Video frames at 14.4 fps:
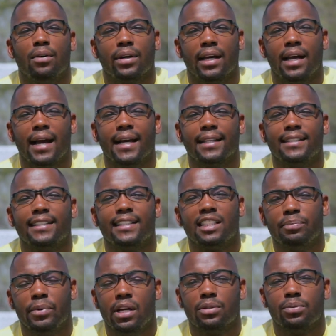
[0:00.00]
Okay, I got this
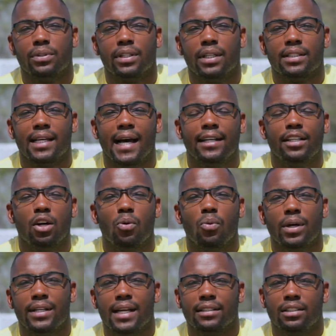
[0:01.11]
experience with this. I know
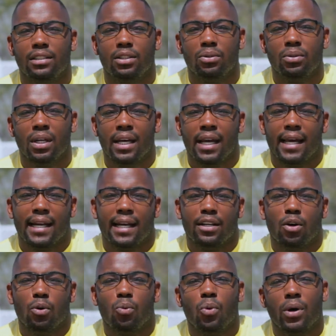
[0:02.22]
what not to do and I
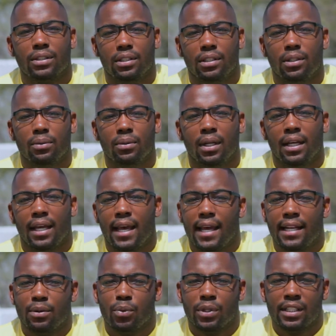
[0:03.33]
know what to do.
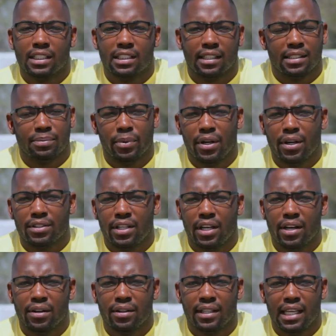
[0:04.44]
And with this experience
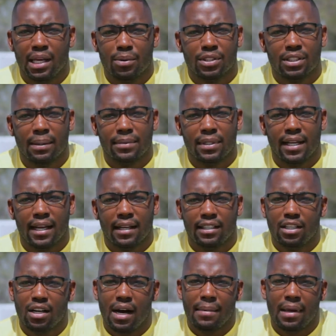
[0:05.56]
here, it was something that,
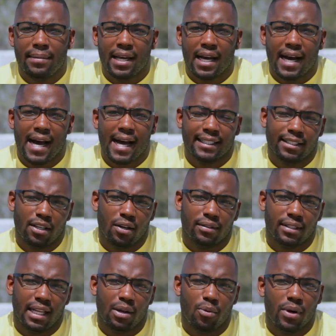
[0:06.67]
you know, I
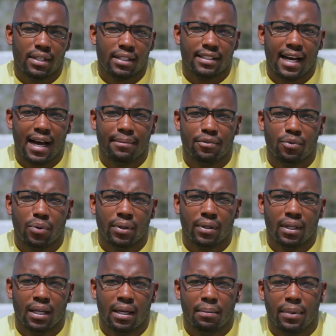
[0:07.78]
thought that it wasn't the time for
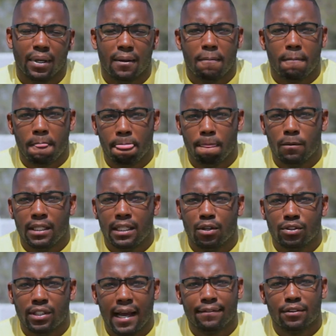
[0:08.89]
it, but you
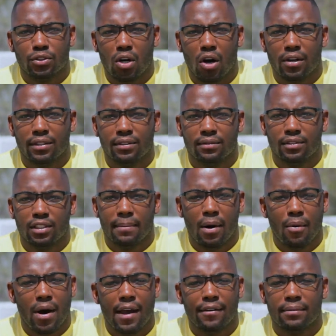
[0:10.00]
know, after talking to my
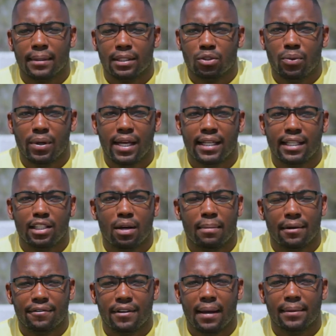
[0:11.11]
wife and my twin and, you know,
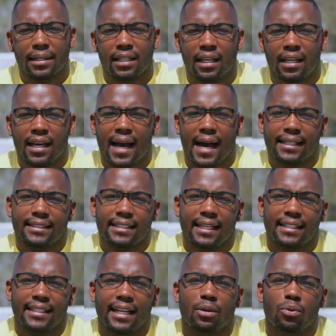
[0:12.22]
my family, I
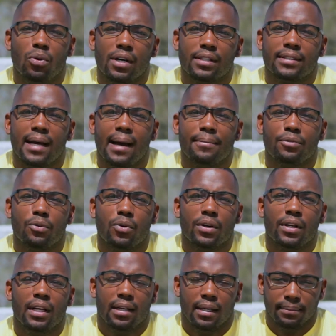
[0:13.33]
decided that it was time for
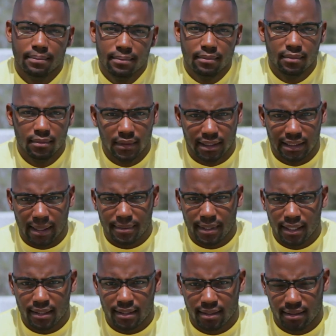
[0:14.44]
it.
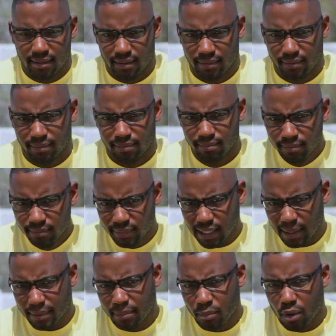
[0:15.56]

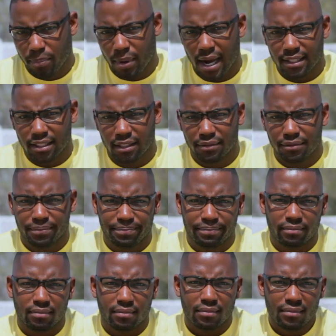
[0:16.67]
Something more positive
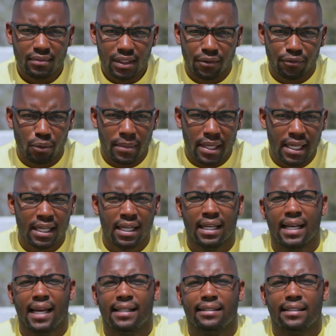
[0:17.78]
for me,
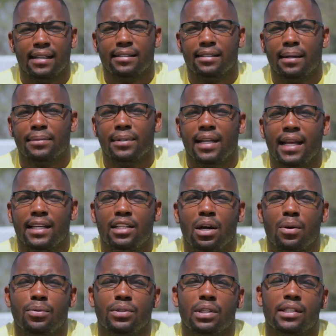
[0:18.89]
and something that, you know,
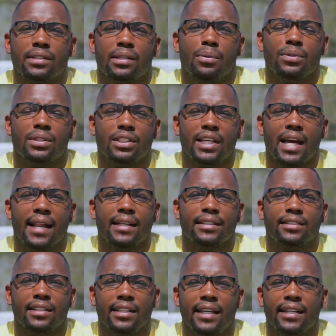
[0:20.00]
it was a
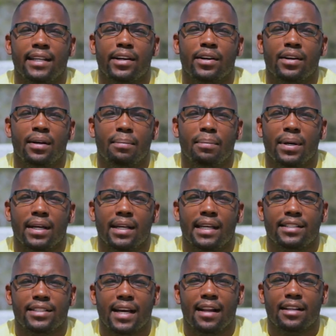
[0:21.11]
challenge to get here, but
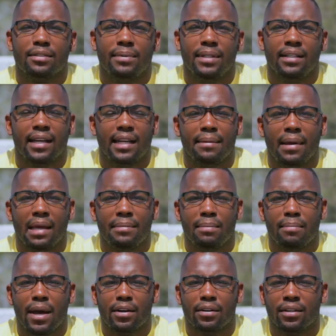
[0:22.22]
it challenged me and it made me
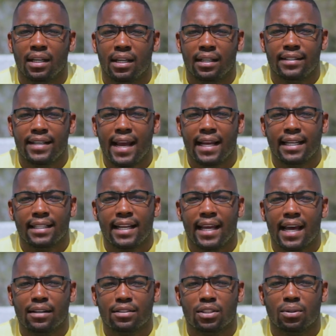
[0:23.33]
better day in and
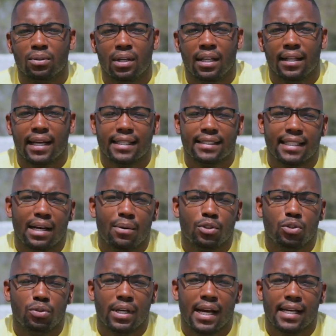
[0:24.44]
day out. So like I said, I
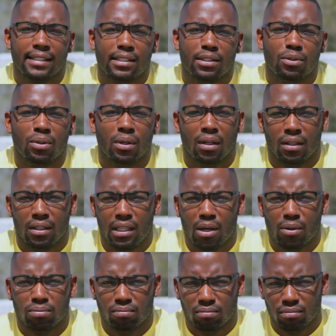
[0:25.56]
want you guys to, you
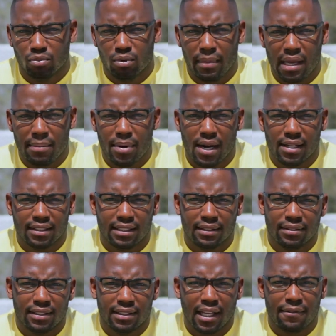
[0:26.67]
know, remain
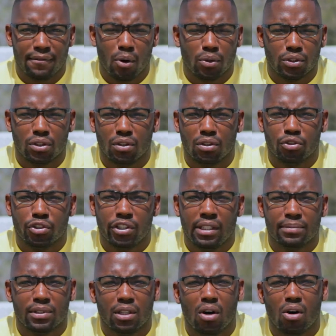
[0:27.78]
positive, stay focused on the
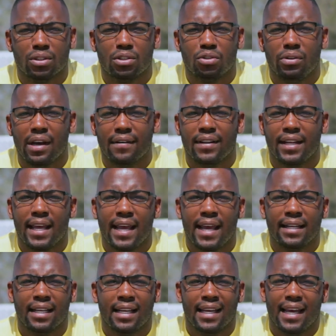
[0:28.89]
dreams, the goals that you have at
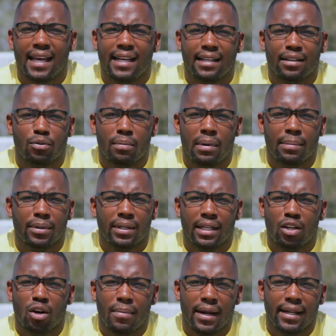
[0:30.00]
hand, and remember that
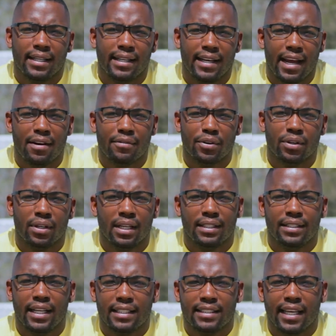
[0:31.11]
nobody can ever
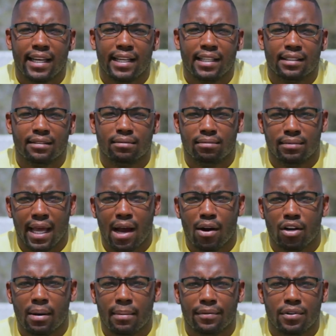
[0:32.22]
dictate the
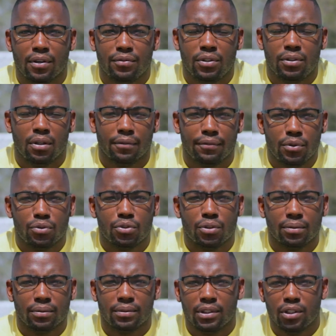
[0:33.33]
outcome of your
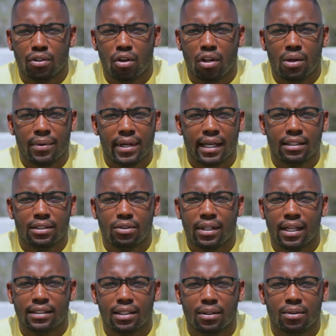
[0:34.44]
future. You're the only one that can do
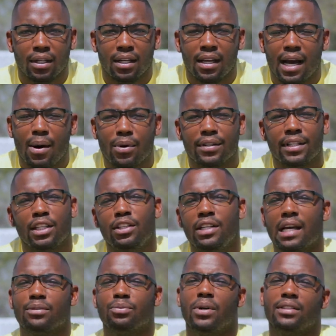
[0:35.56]
that. So I want to thank you
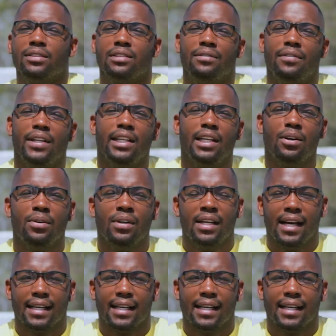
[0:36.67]
guys for watching this video.